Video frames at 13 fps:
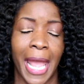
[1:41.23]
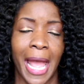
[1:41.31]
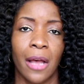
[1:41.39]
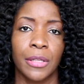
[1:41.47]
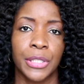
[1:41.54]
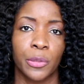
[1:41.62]

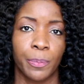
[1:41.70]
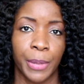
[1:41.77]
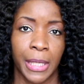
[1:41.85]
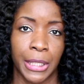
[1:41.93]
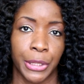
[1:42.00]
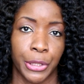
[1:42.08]
how to
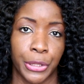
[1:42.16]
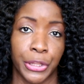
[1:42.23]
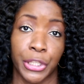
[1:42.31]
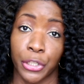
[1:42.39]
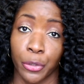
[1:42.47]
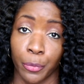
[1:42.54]
pick
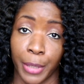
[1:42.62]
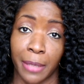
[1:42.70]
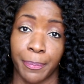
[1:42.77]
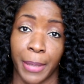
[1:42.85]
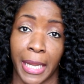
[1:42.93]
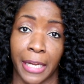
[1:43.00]
the
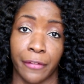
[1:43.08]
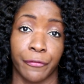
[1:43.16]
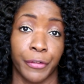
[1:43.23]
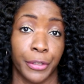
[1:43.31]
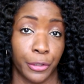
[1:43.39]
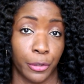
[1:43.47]
correct
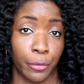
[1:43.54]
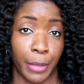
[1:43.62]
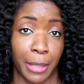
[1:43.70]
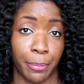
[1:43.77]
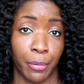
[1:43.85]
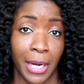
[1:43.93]
paint for the
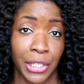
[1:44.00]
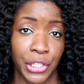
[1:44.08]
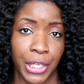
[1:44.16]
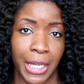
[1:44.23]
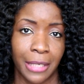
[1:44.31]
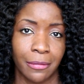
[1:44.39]
correct
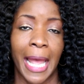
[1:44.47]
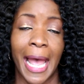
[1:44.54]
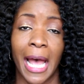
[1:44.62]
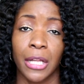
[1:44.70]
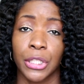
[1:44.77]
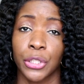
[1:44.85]
project,
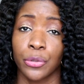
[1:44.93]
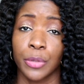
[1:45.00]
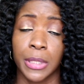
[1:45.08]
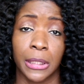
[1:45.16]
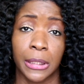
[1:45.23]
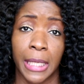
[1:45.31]
how
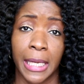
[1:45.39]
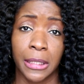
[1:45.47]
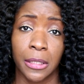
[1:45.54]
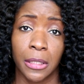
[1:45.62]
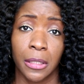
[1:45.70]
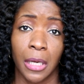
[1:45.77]
to
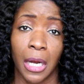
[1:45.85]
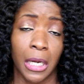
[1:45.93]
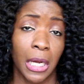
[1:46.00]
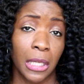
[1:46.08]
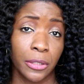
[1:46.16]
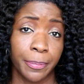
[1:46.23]
select a
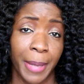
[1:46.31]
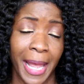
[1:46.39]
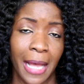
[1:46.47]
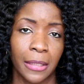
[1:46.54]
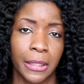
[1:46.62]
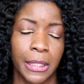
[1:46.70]
color
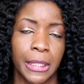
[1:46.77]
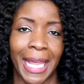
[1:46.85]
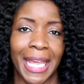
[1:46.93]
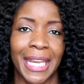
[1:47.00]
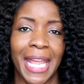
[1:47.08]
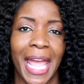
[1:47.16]
palette,
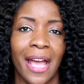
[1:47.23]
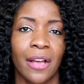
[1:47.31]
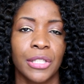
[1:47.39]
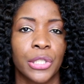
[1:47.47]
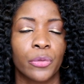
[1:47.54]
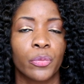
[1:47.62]
and
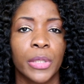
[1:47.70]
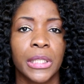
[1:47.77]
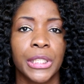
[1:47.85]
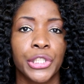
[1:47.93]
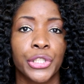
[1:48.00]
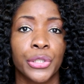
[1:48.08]
how to
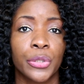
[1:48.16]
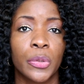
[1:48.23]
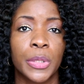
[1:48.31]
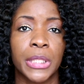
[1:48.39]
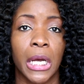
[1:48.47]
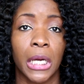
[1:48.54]
really
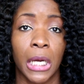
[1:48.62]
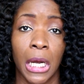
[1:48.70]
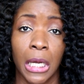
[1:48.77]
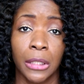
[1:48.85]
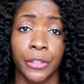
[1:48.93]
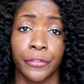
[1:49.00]
choose a
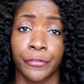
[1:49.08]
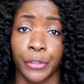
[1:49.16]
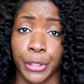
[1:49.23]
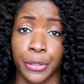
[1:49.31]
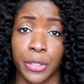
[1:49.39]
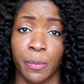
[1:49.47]
color
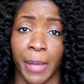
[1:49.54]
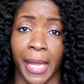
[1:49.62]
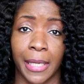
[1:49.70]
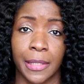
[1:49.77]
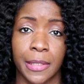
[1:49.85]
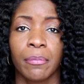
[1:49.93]
for your
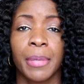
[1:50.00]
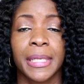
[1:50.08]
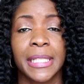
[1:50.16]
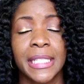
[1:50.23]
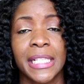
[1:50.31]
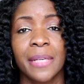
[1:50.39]
space.
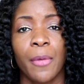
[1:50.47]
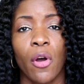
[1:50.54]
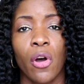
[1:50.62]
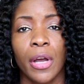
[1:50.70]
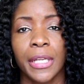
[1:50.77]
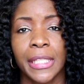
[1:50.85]
But a
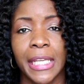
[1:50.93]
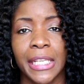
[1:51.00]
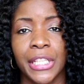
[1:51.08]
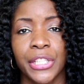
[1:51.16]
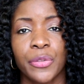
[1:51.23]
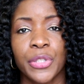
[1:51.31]
tip on
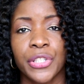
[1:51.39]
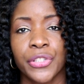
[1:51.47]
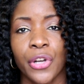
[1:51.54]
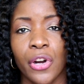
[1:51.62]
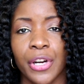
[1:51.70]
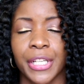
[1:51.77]
getting you
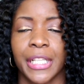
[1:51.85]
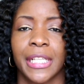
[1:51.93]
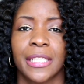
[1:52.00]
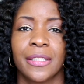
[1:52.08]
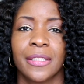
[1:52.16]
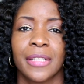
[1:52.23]

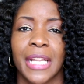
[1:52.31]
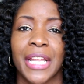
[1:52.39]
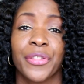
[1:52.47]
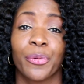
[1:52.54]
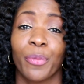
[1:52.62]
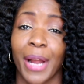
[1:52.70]
started
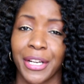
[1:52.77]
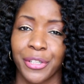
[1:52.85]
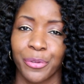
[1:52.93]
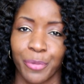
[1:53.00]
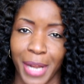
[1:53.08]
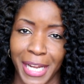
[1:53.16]
in the right
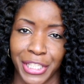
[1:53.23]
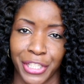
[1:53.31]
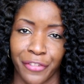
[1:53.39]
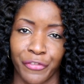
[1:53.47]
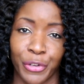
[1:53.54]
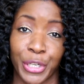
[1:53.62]

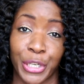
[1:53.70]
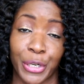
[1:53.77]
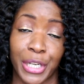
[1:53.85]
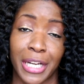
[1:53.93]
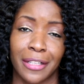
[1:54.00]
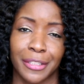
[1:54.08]
direction for
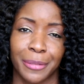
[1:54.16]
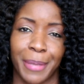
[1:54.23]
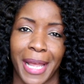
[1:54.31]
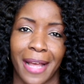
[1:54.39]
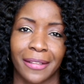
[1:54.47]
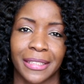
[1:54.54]
your color
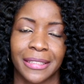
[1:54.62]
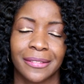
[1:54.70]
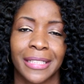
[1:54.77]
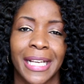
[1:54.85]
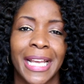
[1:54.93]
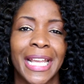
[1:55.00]
palette
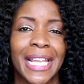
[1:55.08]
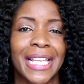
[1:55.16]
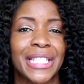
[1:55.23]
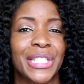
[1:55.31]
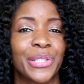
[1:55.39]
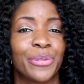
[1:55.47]

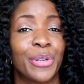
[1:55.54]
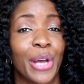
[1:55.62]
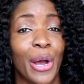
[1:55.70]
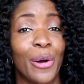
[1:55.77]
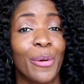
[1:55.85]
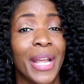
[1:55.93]
is to
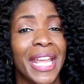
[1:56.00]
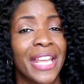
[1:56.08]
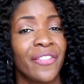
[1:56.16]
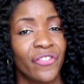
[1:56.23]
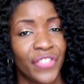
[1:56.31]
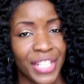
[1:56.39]
go
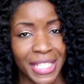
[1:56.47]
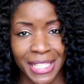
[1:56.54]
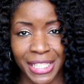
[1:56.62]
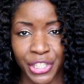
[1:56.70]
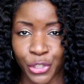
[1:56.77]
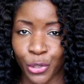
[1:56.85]
and
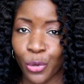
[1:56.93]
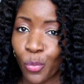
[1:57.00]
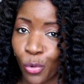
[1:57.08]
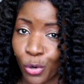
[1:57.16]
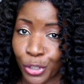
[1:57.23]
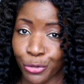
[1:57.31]
visit your
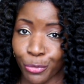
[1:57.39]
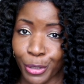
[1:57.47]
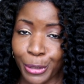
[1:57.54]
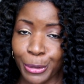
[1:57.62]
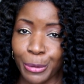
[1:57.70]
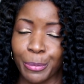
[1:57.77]

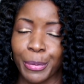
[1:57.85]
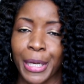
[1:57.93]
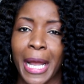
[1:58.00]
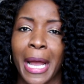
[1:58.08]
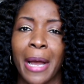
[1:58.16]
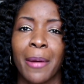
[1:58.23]
wardrobe.
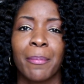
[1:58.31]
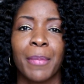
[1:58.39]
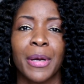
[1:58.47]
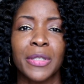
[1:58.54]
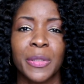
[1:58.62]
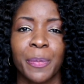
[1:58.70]

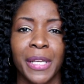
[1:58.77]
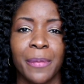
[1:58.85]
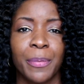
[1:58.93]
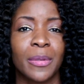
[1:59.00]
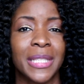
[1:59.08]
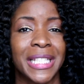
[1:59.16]
Most
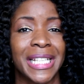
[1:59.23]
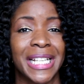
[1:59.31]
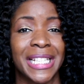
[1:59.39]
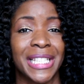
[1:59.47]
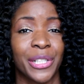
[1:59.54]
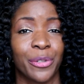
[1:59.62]
people
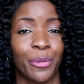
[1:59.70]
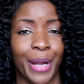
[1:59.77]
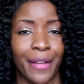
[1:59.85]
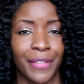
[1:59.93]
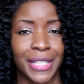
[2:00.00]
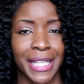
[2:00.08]
tend to
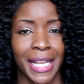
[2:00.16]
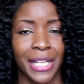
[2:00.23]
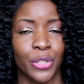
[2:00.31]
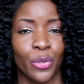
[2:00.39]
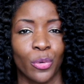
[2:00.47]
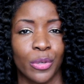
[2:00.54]

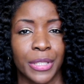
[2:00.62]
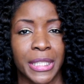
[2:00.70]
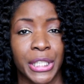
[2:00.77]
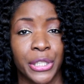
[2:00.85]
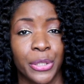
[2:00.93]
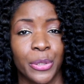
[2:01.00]
gravitate
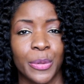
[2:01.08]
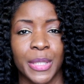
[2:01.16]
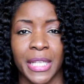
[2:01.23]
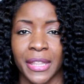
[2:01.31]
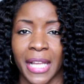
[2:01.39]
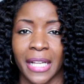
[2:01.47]
towards
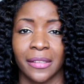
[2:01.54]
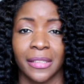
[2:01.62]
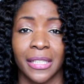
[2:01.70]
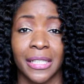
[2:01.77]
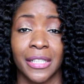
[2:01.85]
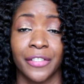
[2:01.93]
hues that they
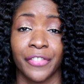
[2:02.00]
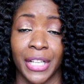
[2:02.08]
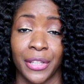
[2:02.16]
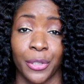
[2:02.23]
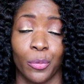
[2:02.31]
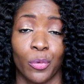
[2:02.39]
love
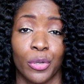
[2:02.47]
in their